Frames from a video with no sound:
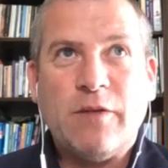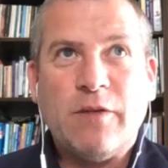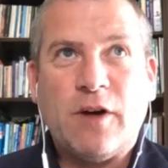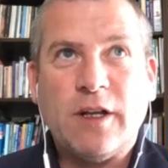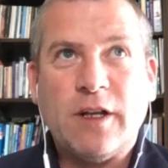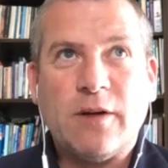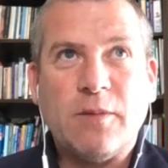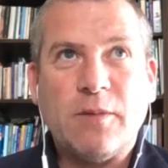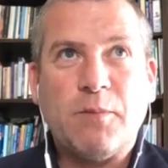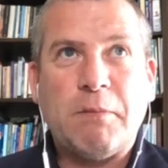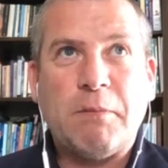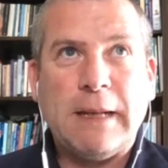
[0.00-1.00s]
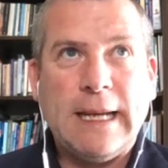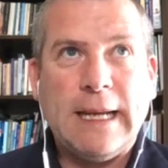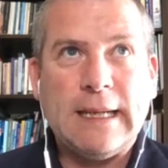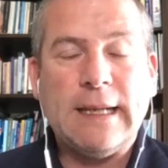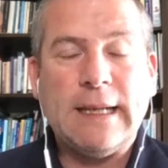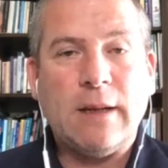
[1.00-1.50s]
my father
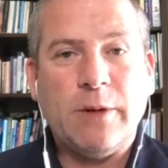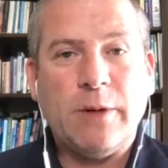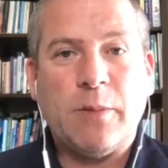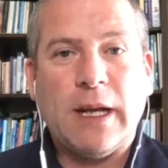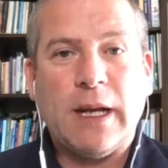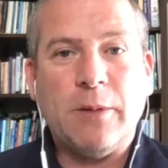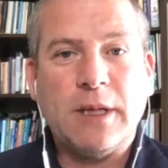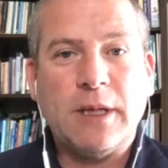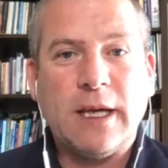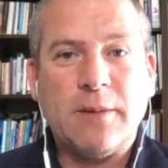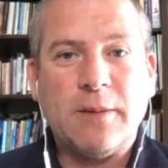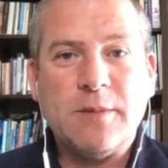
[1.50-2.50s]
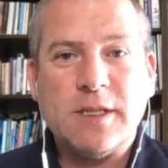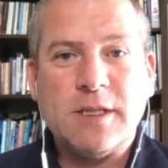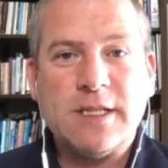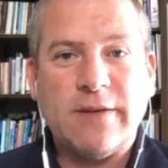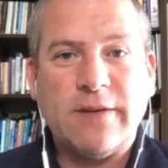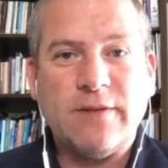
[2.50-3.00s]
played a little bit with Ballymount Kickhams
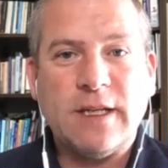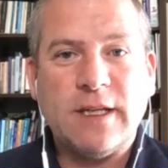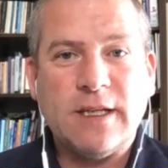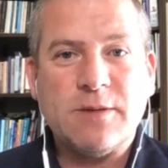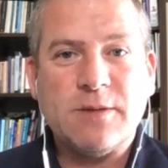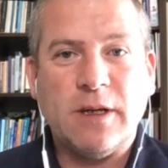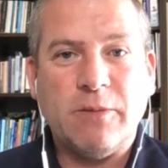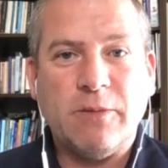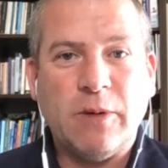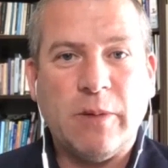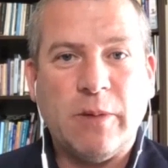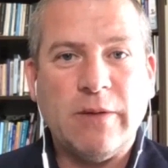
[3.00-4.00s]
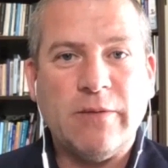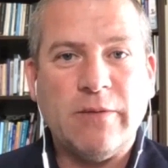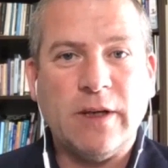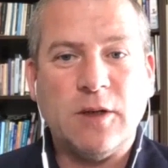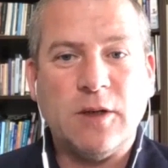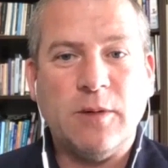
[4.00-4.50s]
in the 70s while we were
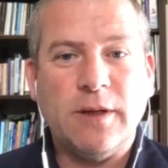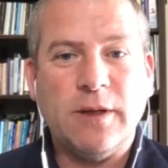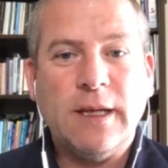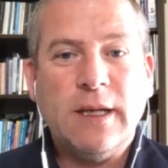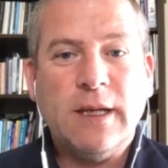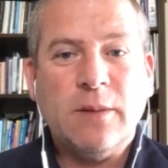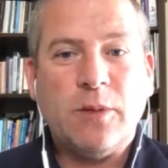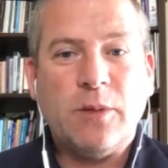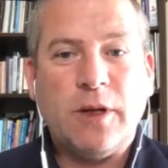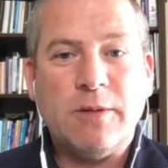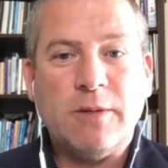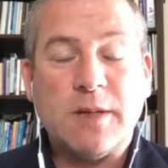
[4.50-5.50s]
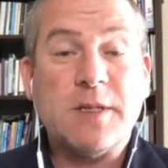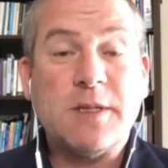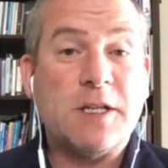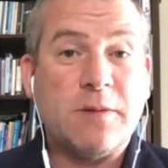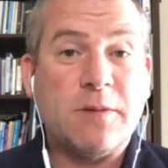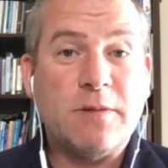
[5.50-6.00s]
living in Dublin, but he was
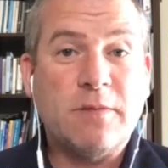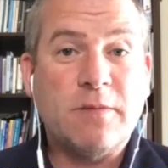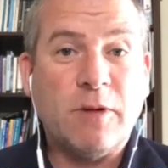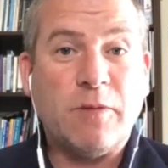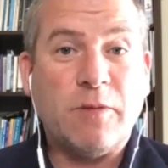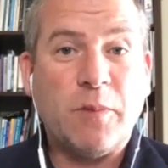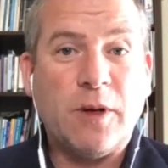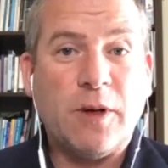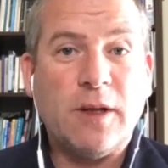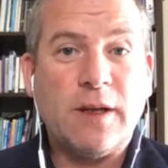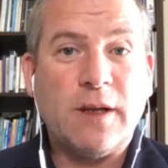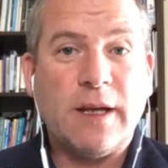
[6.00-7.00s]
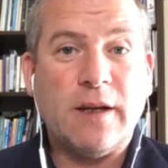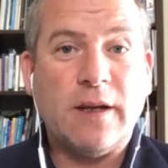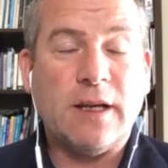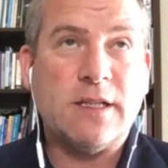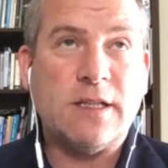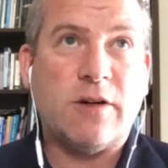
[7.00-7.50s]
obsessed with football, and
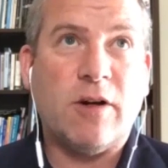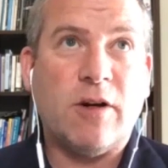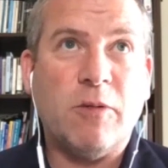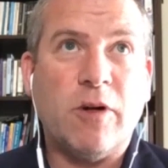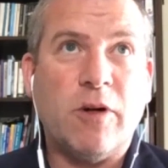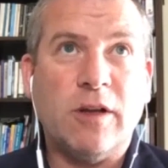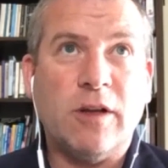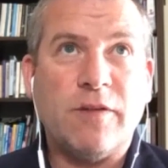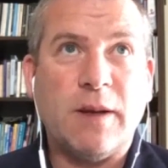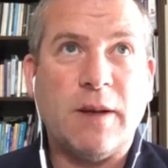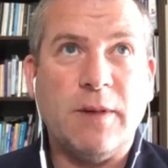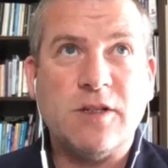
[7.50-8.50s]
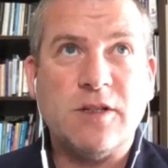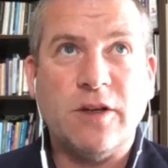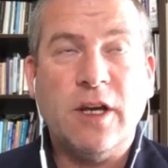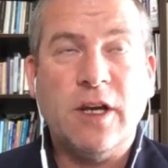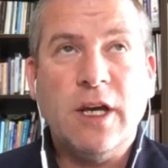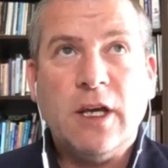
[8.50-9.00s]
we're all the family.
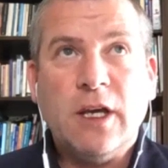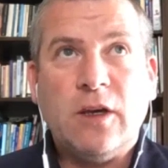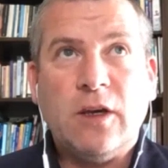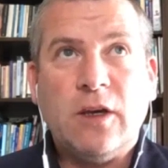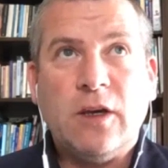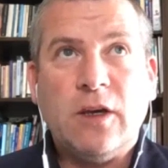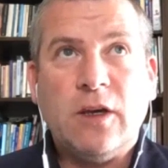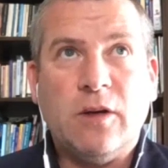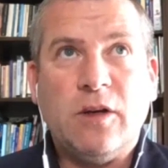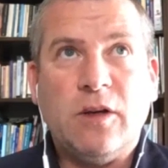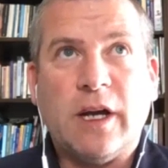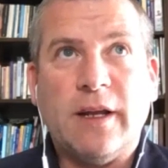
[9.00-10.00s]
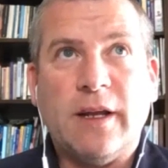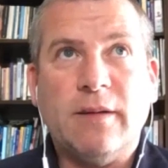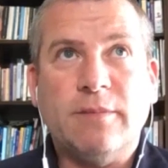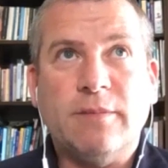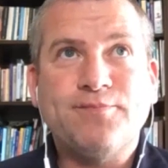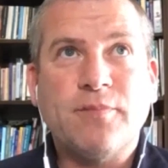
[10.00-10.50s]
So you kind
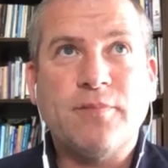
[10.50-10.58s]
of